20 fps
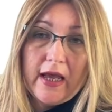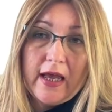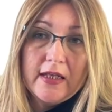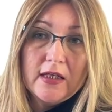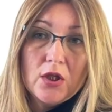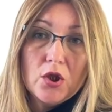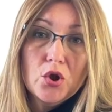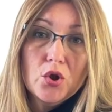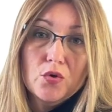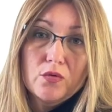
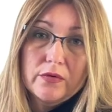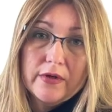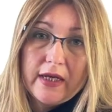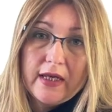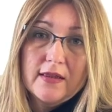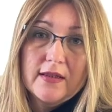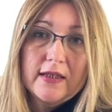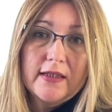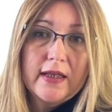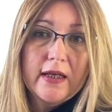and
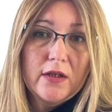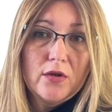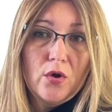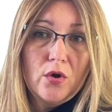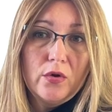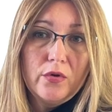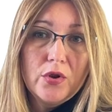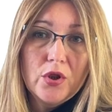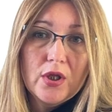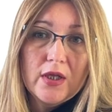ensuring the
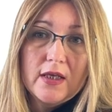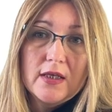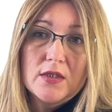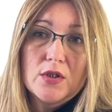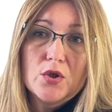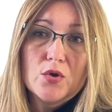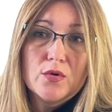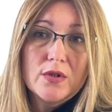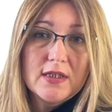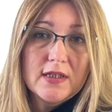technology
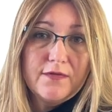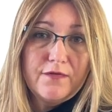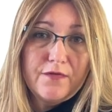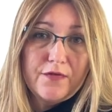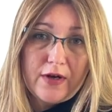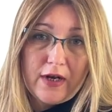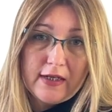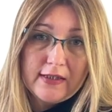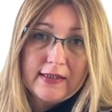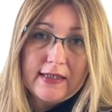is
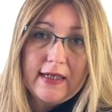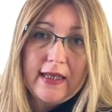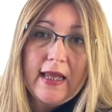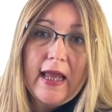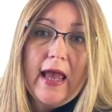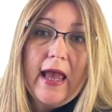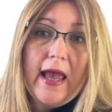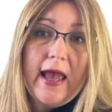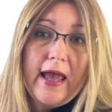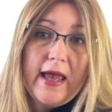
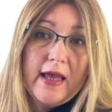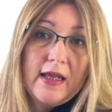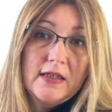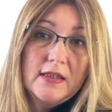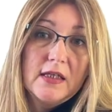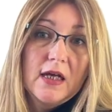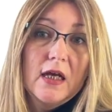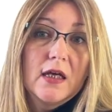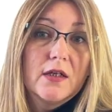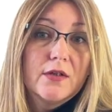user-friendly
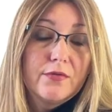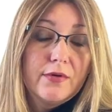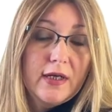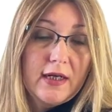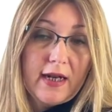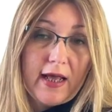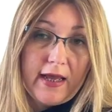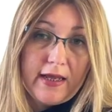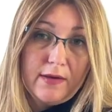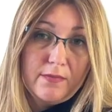and
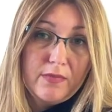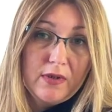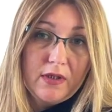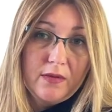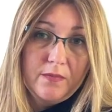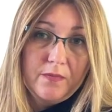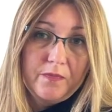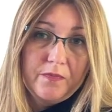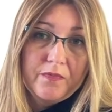reliable.